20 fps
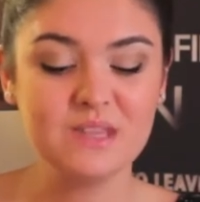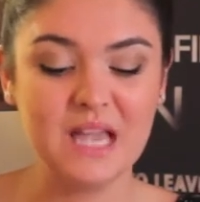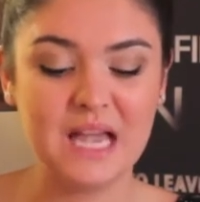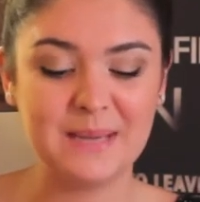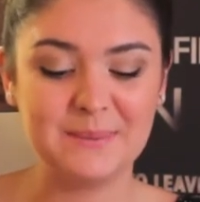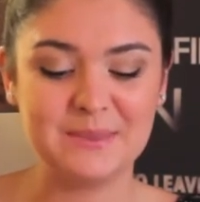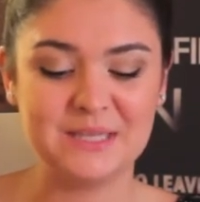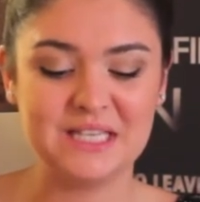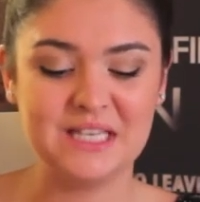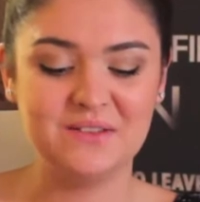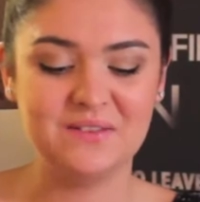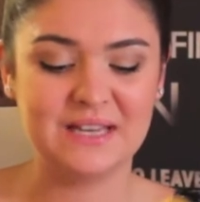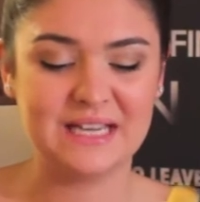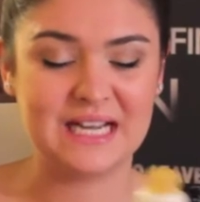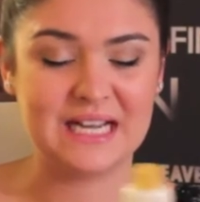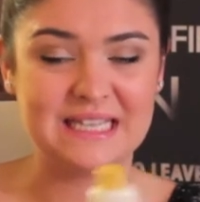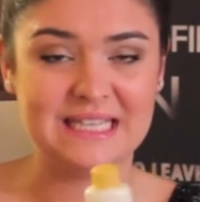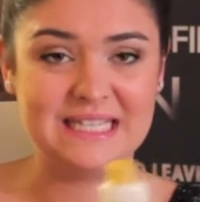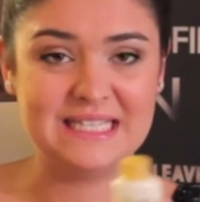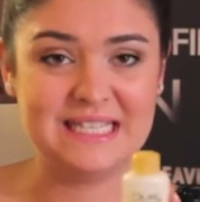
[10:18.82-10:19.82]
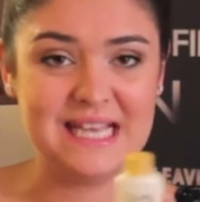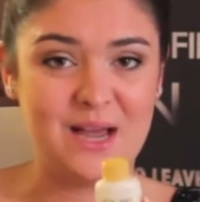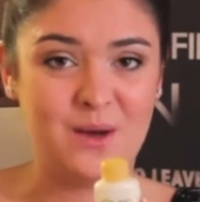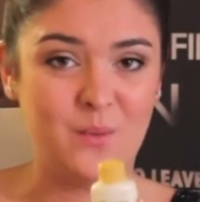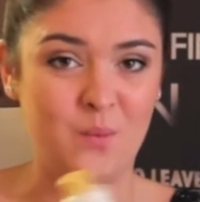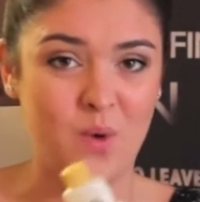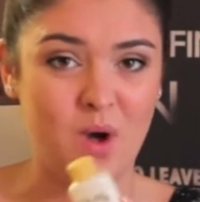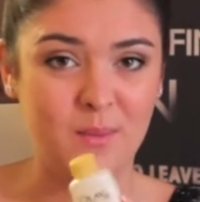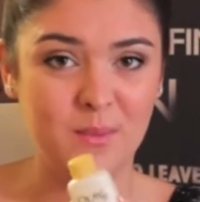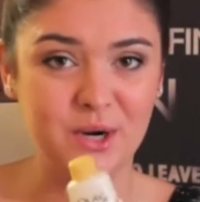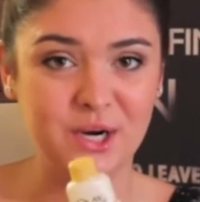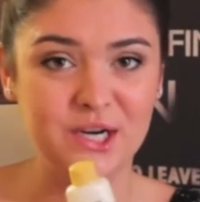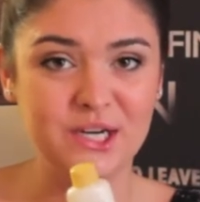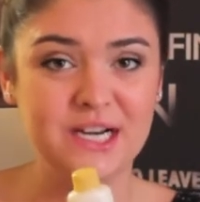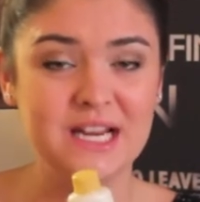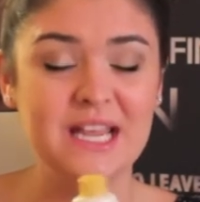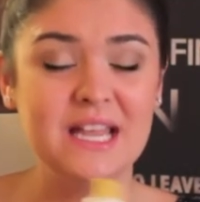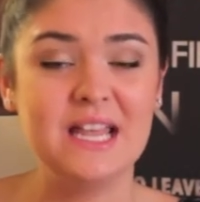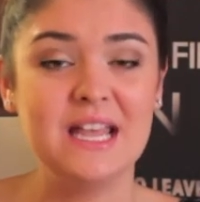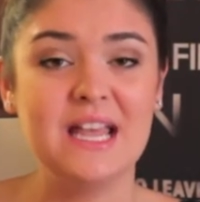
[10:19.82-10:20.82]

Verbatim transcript: I believe I got these at Walmart.